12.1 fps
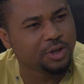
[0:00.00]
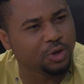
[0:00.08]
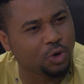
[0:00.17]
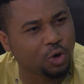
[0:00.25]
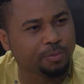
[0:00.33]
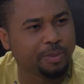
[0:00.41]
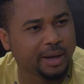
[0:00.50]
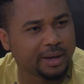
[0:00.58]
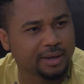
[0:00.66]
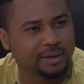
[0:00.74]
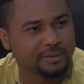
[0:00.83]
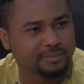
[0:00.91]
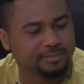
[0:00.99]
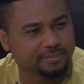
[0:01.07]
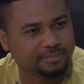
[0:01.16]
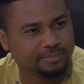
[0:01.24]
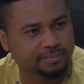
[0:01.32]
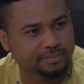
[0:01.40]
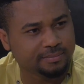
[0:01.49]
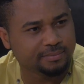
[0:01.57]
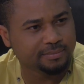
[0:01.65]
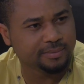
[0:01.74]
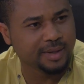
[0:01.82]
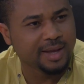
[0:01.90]
You got back.
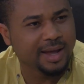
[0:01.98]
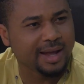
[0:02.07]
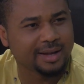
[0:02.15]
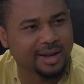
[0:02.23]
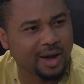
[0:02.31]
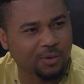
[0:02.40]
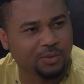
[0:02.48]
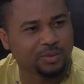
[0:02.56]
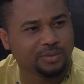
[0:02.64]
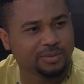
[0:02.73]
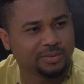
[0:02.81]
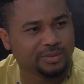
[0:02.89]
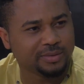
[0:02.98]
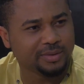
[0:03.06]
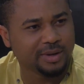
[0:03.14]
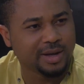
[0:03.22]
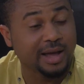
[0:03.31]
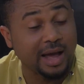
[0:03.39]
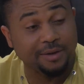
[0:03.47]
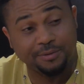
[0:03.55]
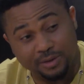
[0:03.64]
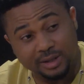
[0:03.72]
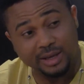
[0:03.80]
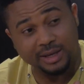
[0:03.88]
And now, I
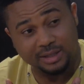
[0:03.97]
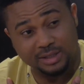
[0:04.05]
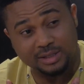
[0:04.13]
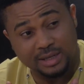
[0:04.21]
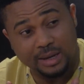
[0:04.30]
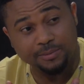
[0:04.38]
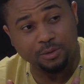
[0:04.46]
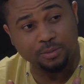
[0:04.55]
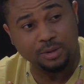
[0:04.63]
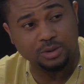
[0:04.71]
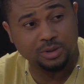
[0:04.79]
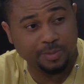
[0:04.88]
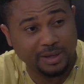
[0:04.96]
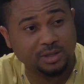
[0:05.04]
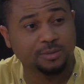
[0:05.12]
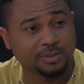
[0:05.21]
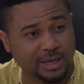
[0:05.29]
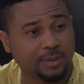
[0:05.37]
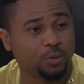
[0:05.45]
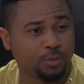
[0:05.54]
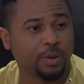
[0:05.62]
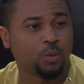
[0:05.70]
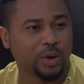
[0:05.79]
feel like it is time for me to spend some time with my